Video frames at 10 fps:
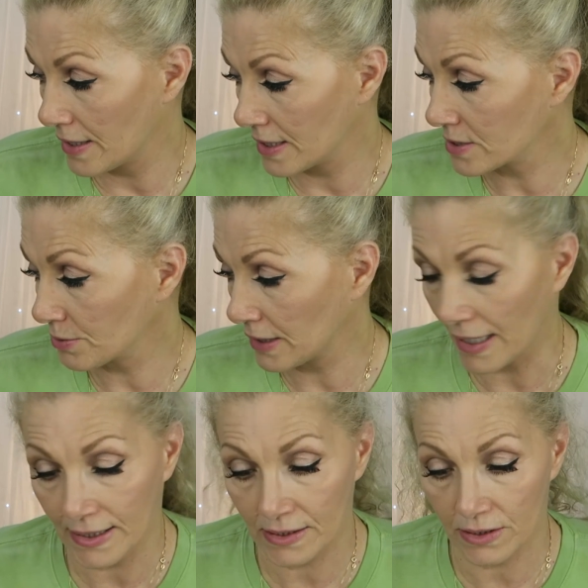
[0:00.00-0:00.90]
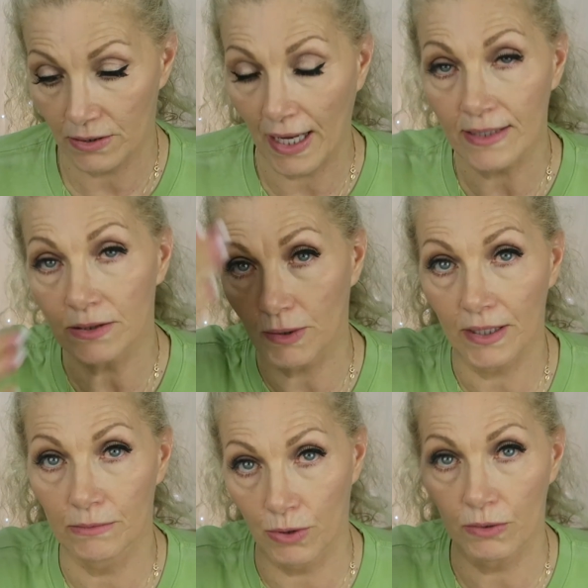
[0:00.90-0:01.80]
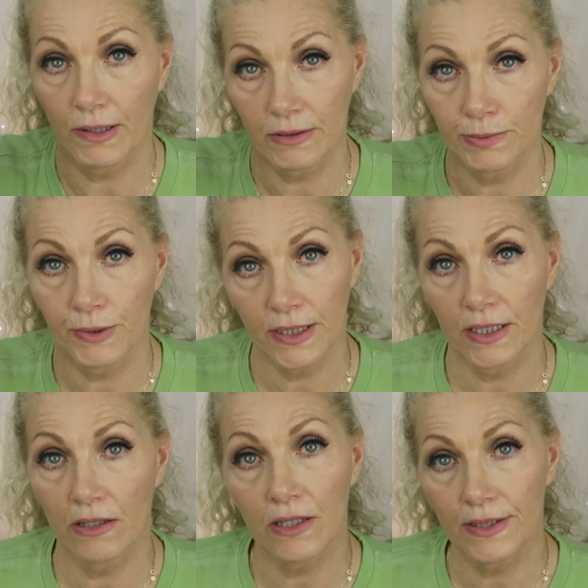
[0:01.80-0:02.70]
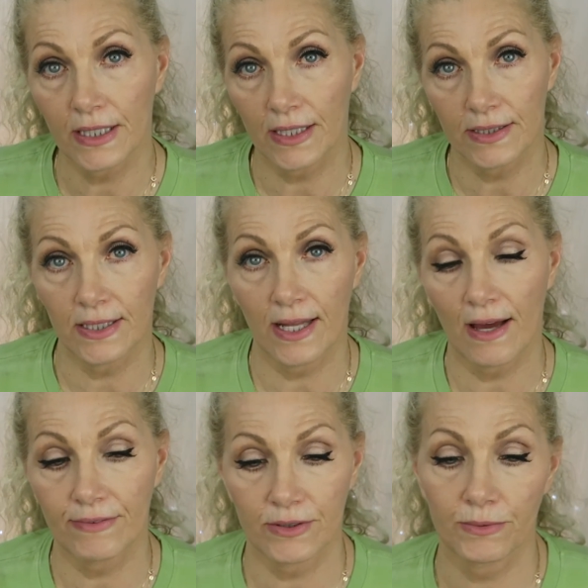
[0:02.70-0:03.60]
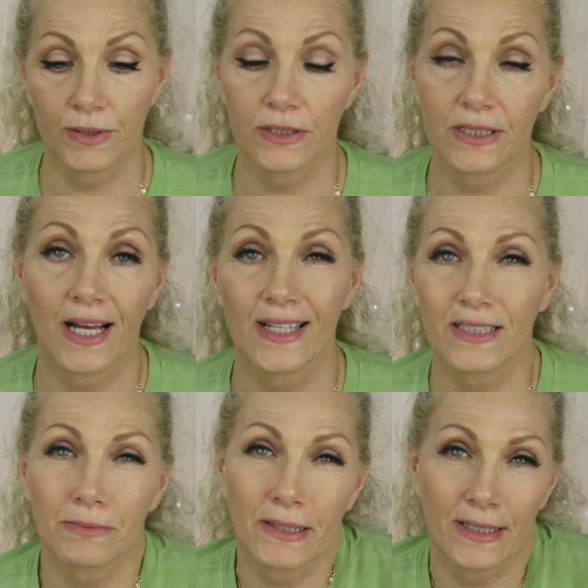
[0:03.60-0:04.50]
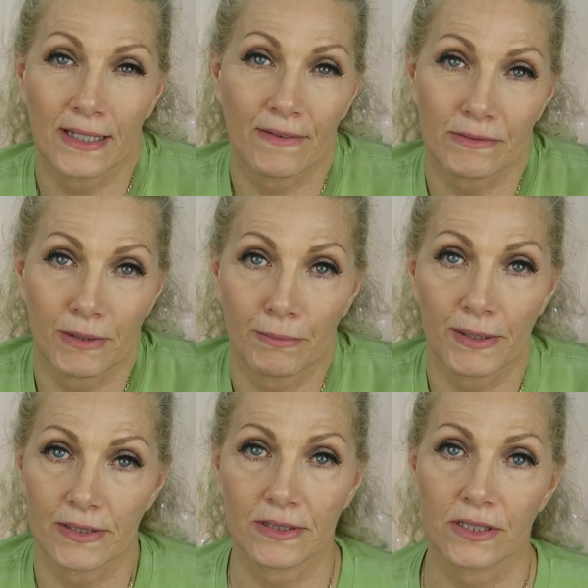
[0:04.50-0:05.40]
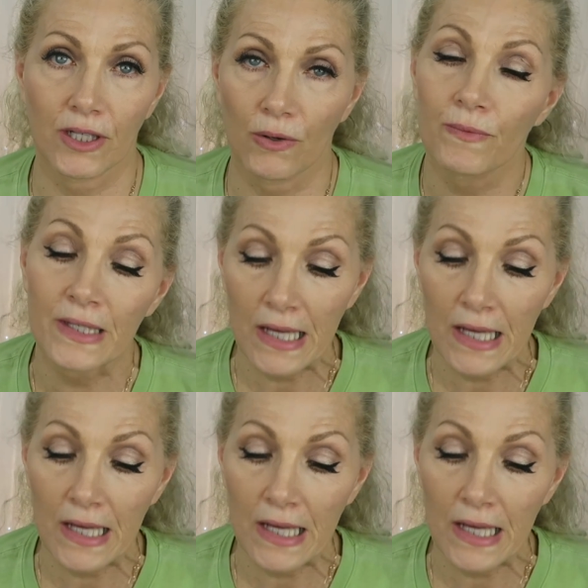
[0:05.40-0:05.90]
this one, I didn't, I sweated more when I was putting it on than I did afterwards. I guess I didn't have as many places to go.